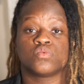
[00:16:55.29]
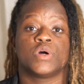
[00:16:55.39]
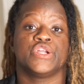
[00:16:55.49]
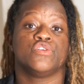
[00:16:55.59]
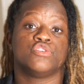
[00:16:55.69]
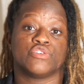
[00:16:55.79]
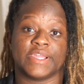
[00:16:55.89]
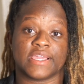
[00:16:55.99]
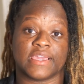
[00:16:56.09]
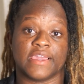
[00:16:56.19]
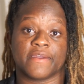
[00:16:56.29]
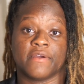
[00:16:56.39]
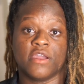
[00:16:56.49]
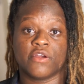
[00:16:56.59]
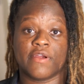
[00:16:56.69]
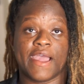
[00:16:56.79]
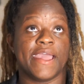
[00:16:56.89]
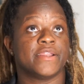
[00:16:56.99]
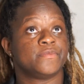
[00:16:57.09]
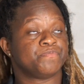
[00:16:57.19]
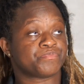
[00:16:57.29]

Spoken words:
what are you drinking, right?